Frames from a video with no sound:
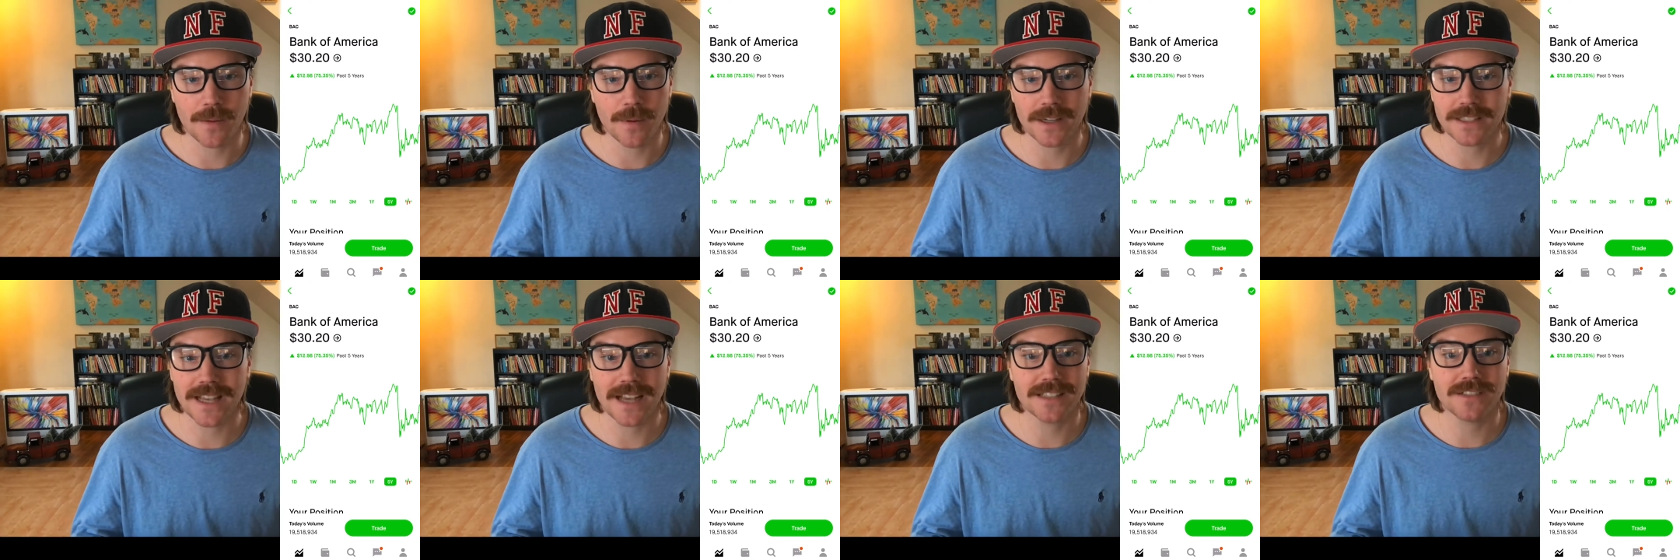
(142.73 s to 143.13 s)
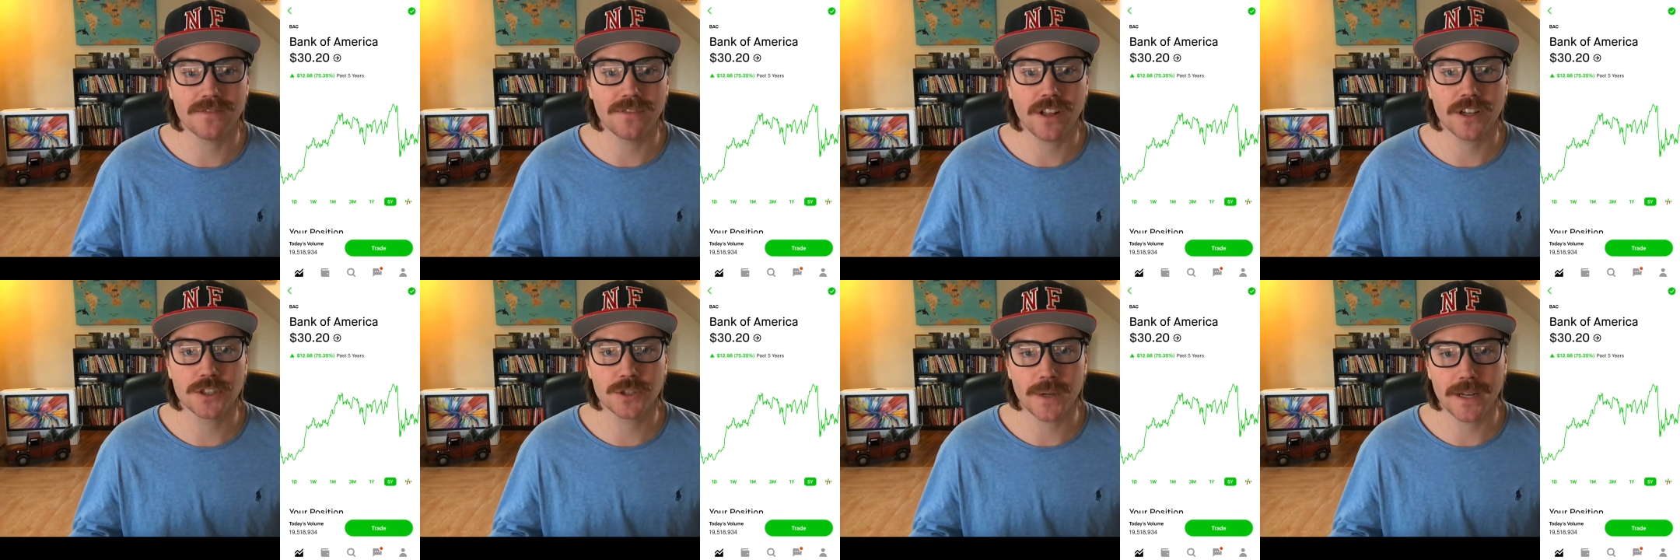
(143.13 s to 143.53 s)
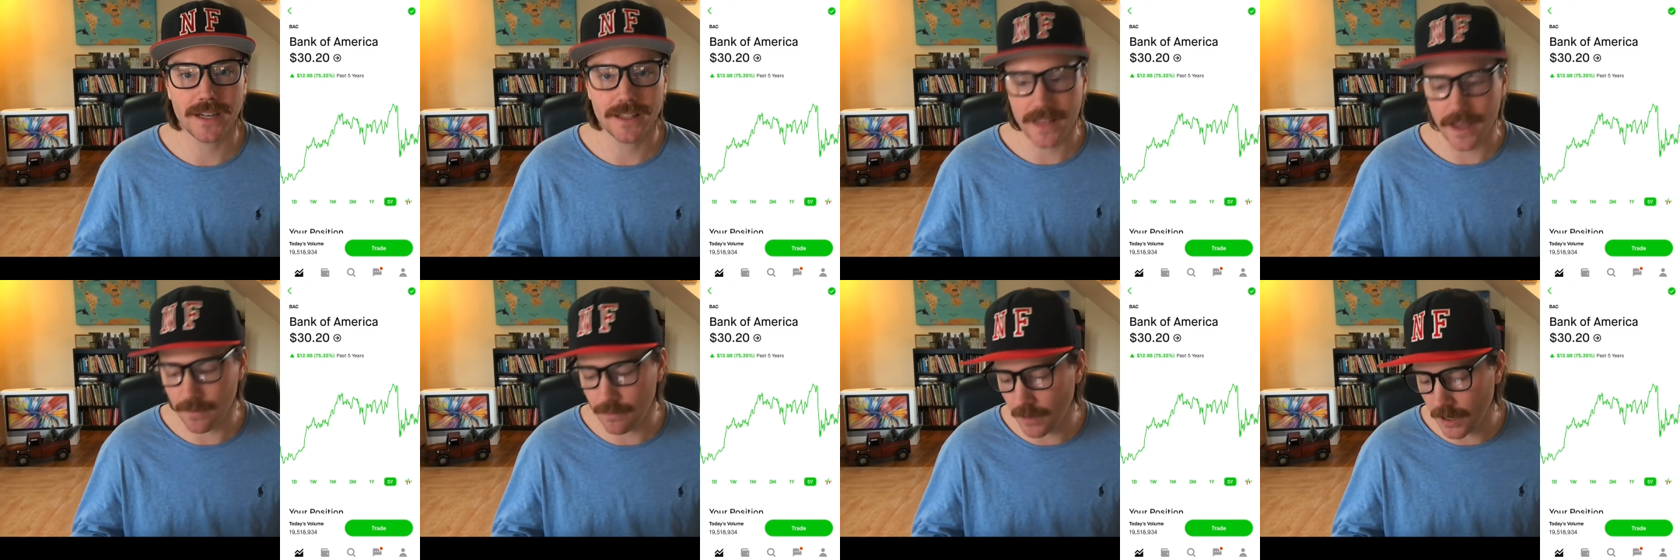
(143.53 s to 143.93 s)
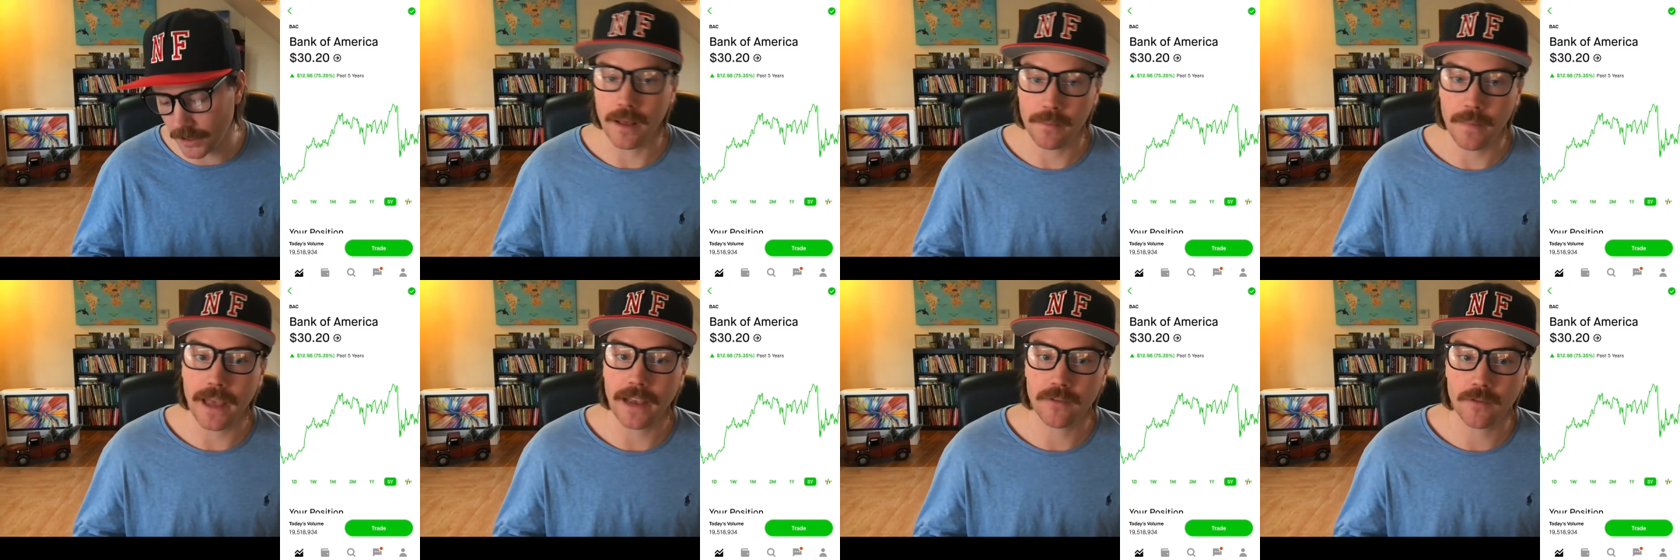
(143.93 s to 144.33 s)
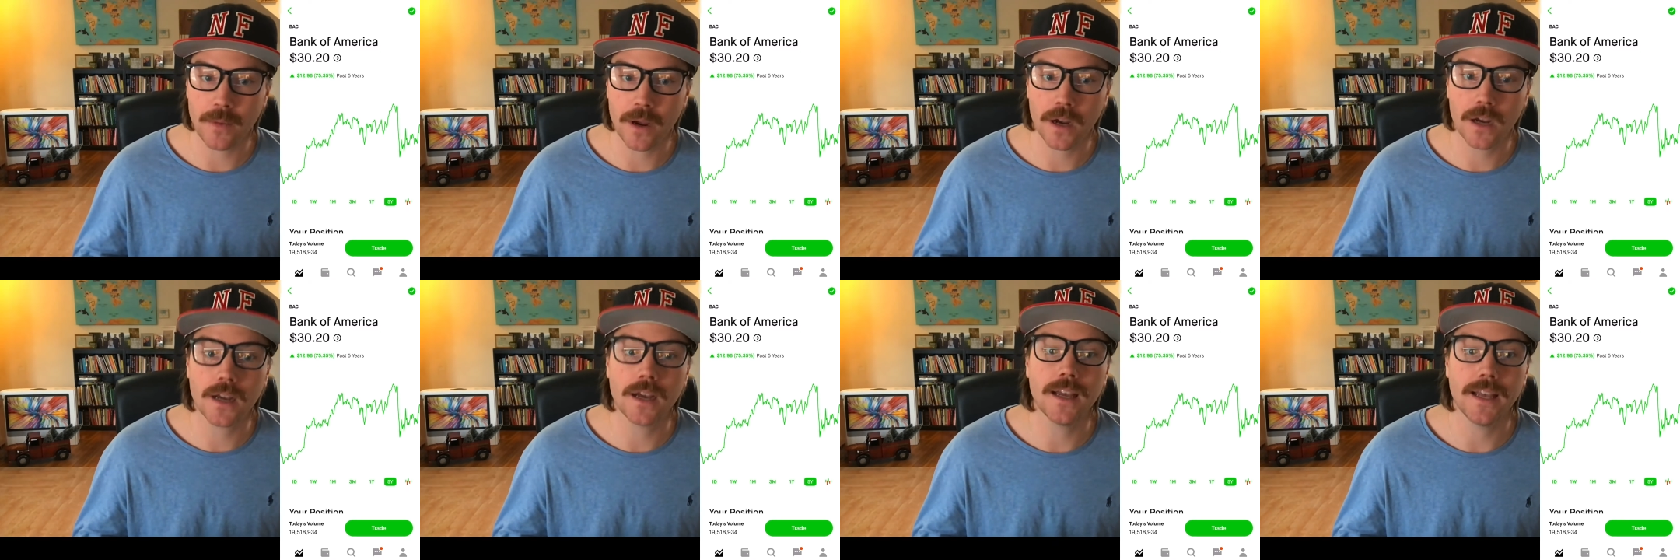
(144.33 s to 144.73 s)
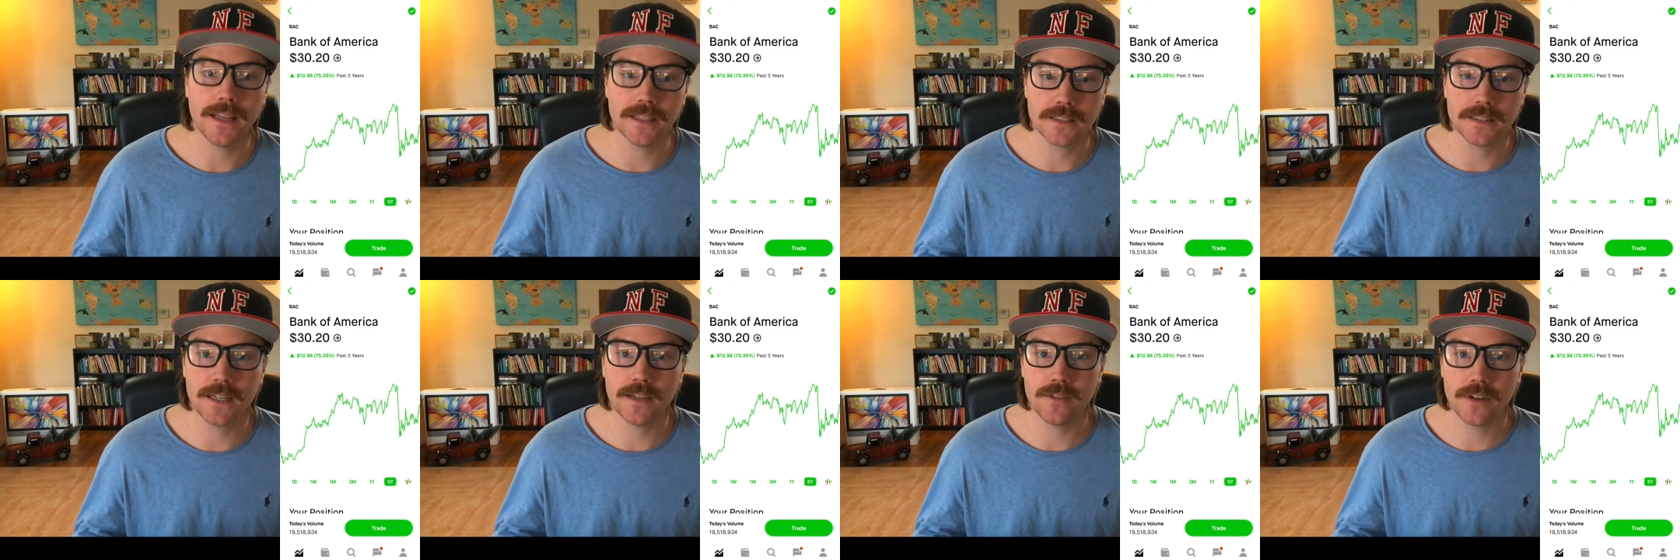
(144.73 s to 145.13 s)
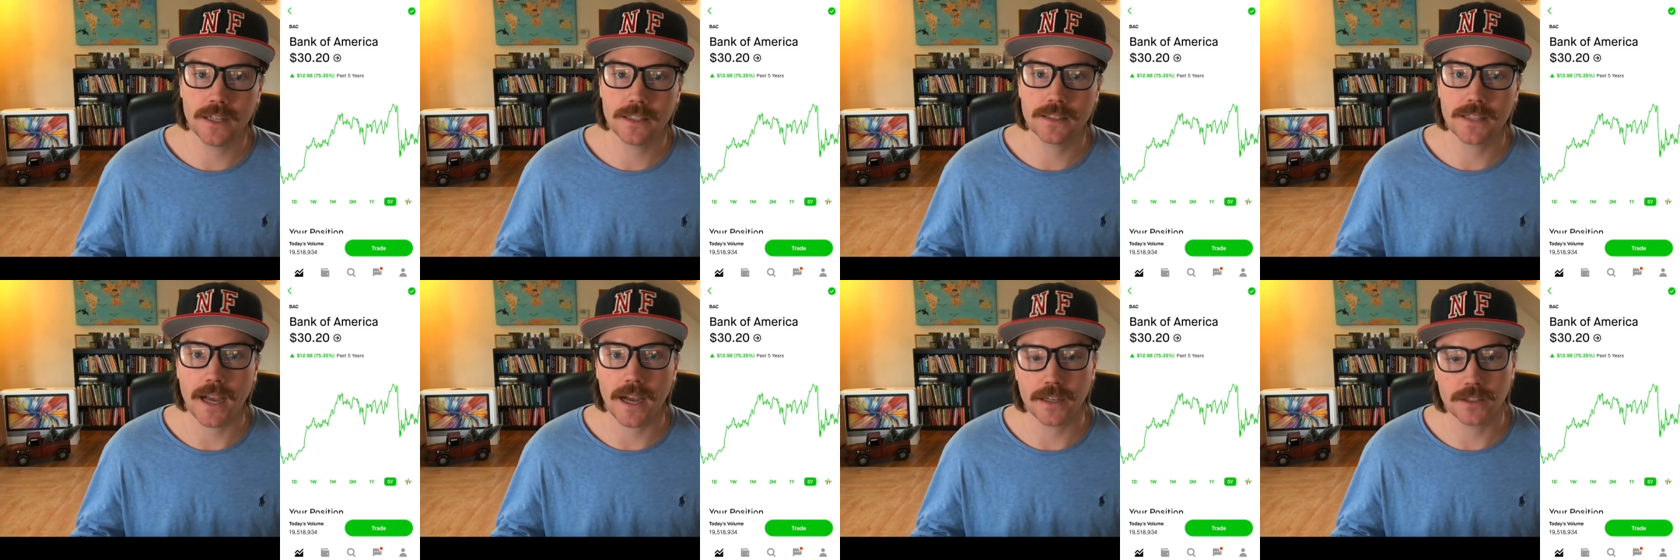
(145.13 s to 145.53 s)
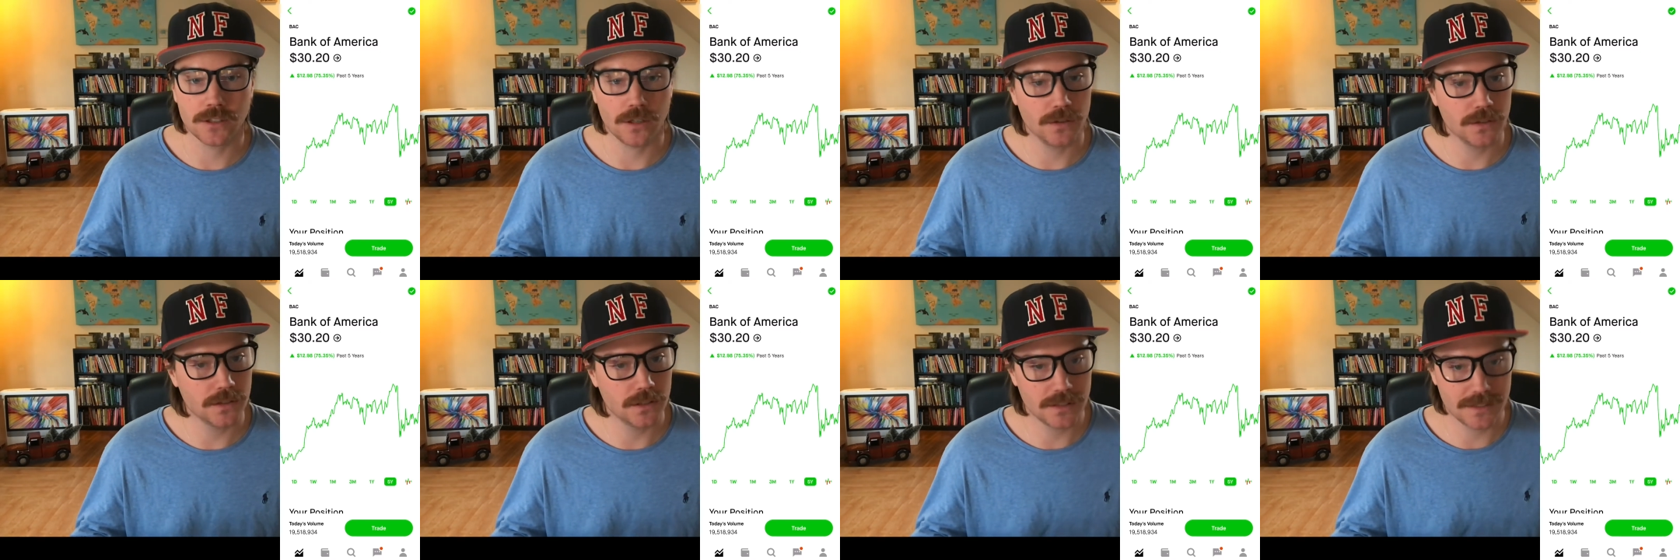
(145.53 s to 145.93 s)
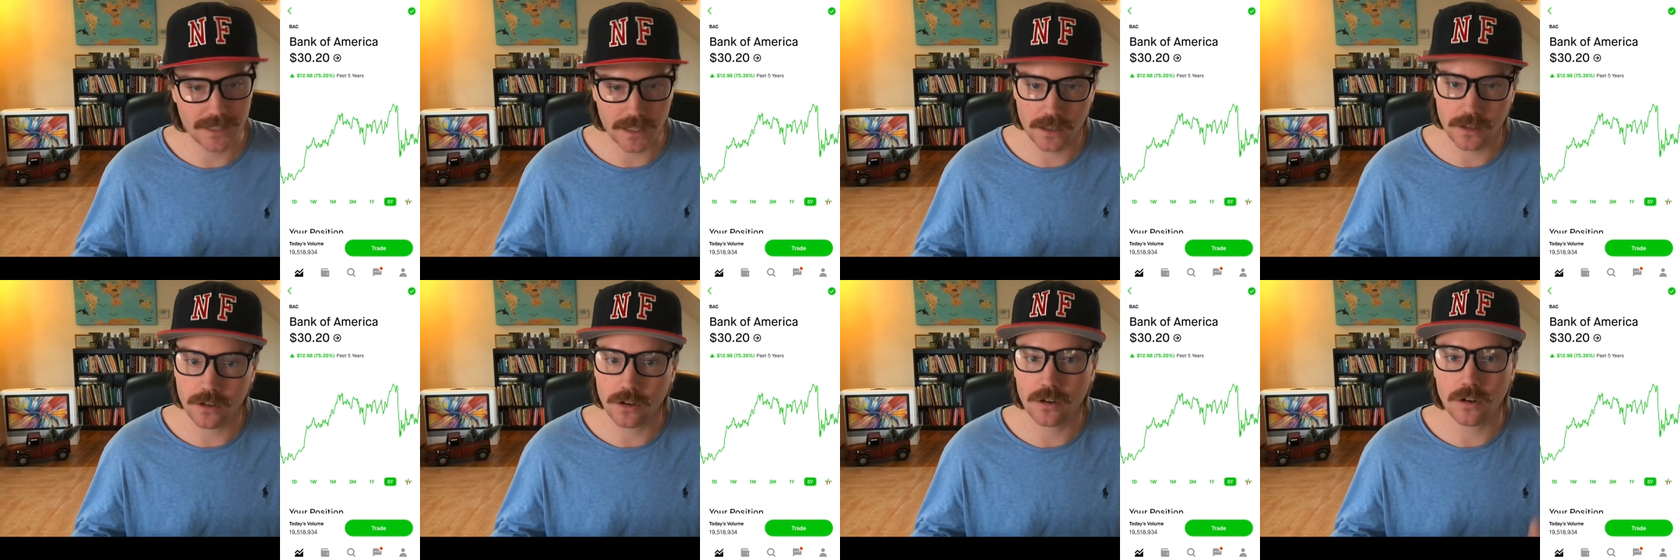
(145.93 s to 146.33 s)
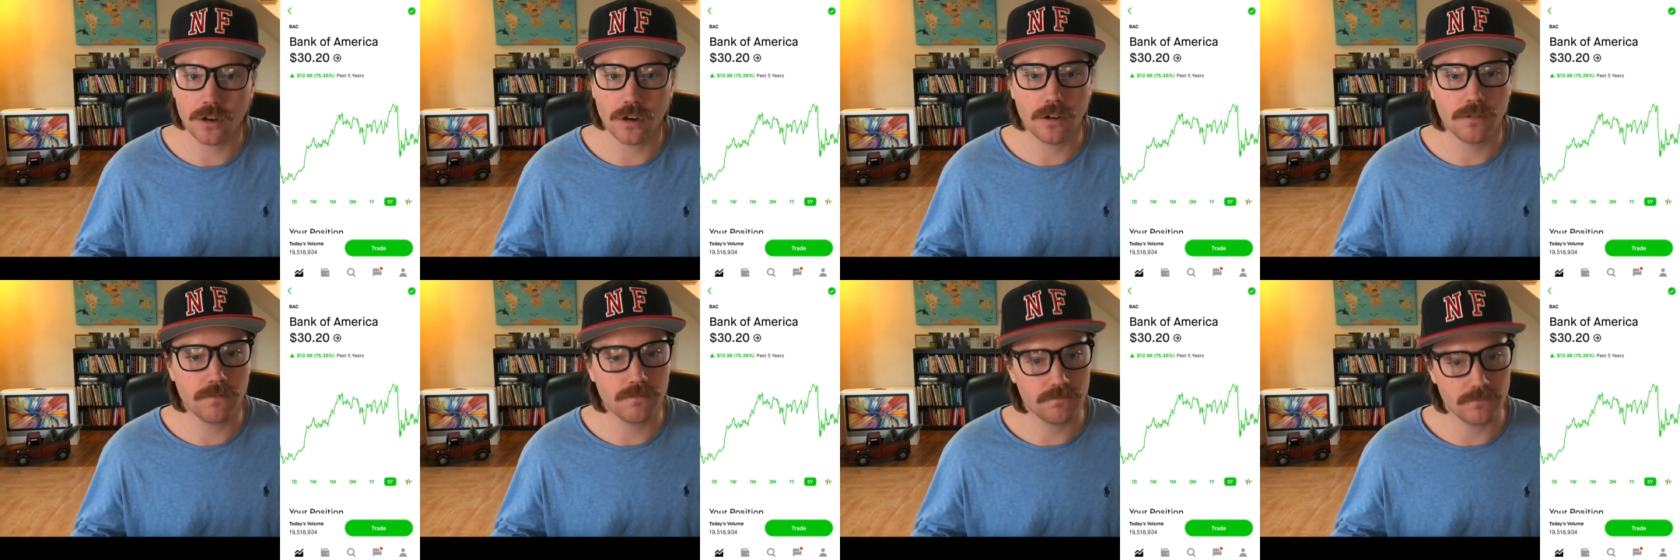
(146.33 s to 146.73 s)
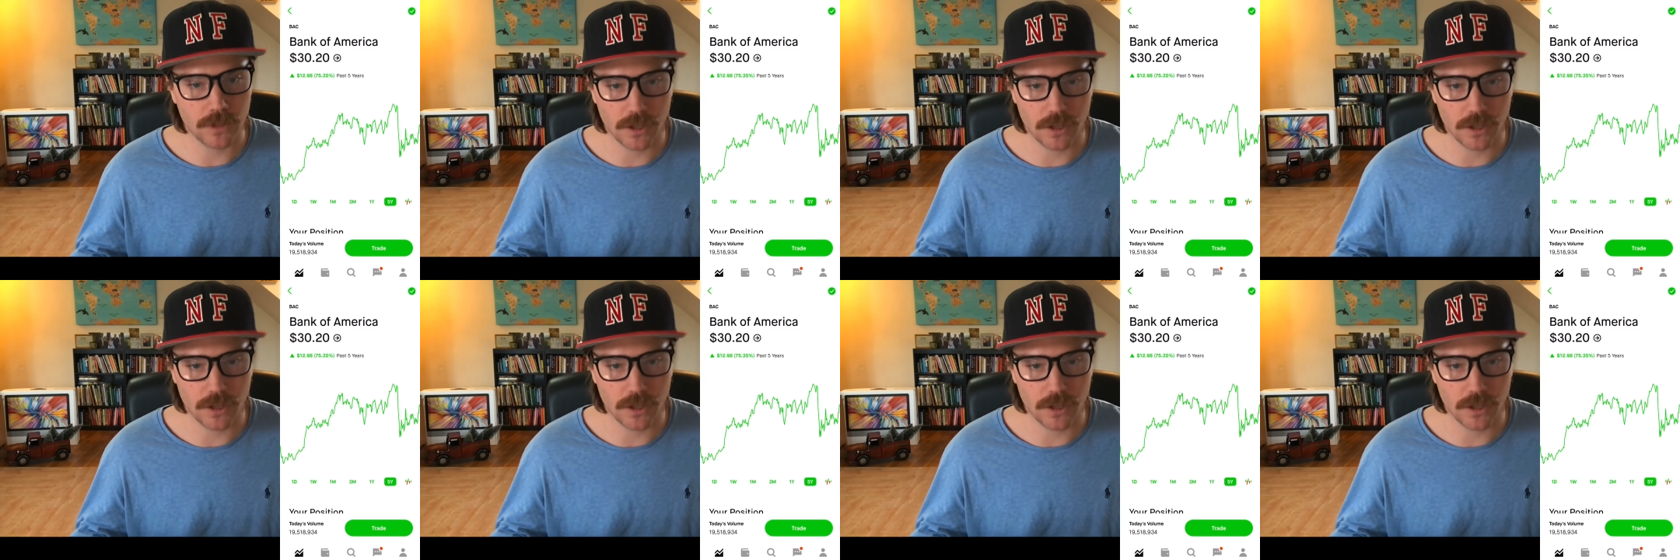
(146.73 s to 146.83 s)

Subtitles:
hasn't fluctuated that much. Bank of America is a dividend stock, so it's a cyclical,